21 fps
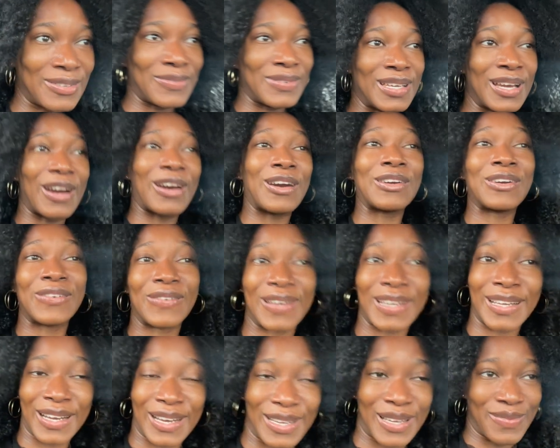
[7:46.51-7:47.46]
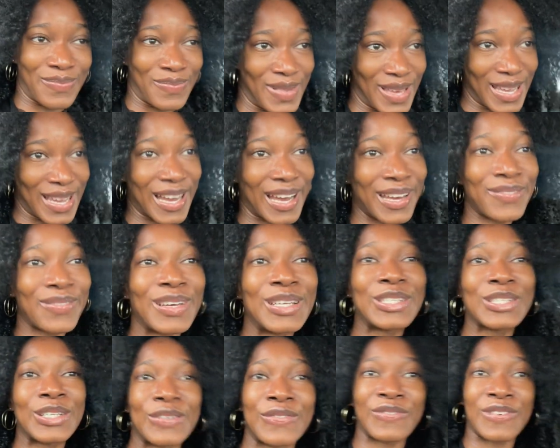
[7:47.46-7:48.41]
we are going on a big
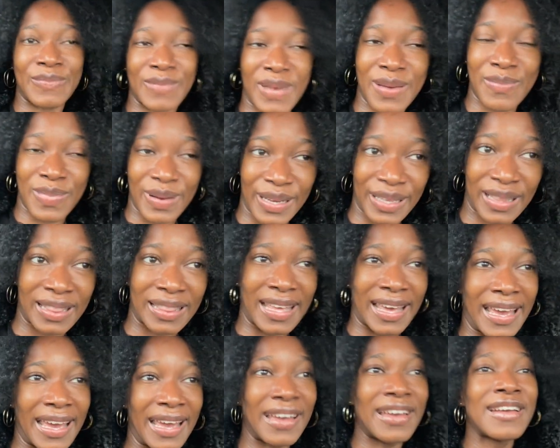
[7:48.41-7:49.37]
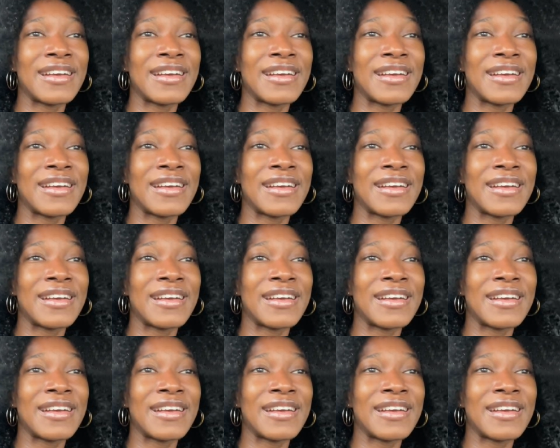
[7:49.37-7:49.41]
adventure for my birthday.